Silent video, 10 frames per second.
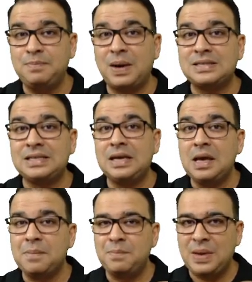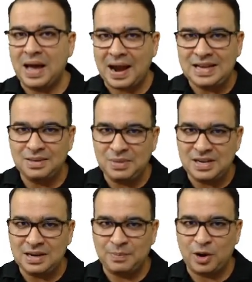passing behind the
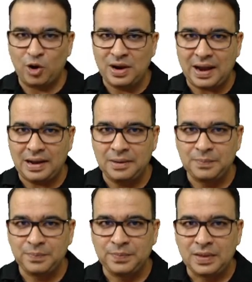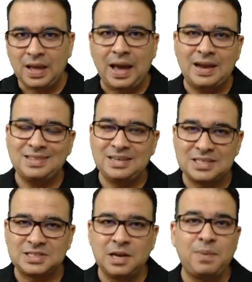medial epicondyle, and in the
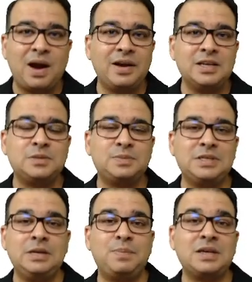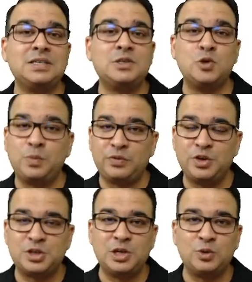distal part it is seen passing
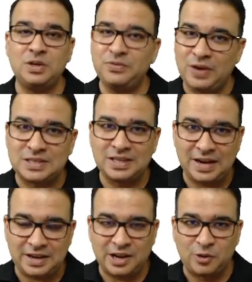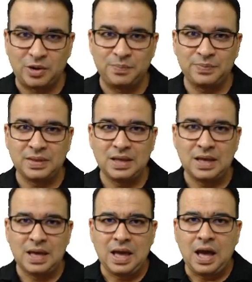superficial to the flexor retinaculum.
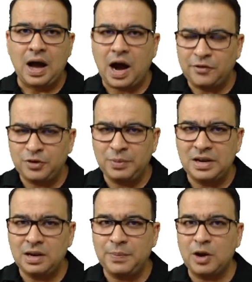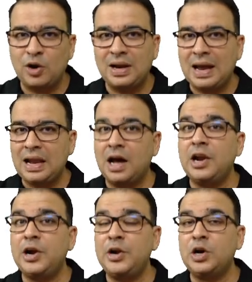After medial epicondyle,
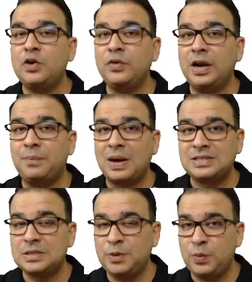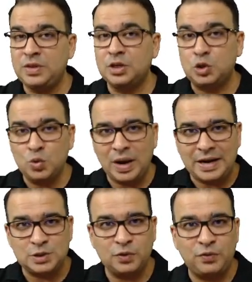ulnar nerve it passes between the two
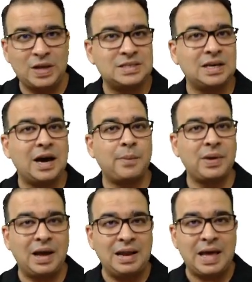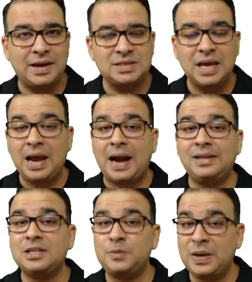heads of flexor carpi ulnaris, and
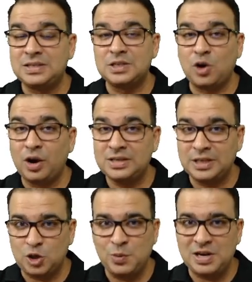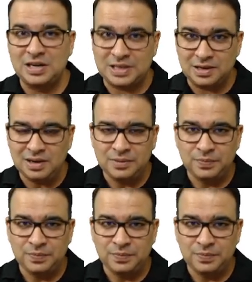that space is called as a cubital tunnel.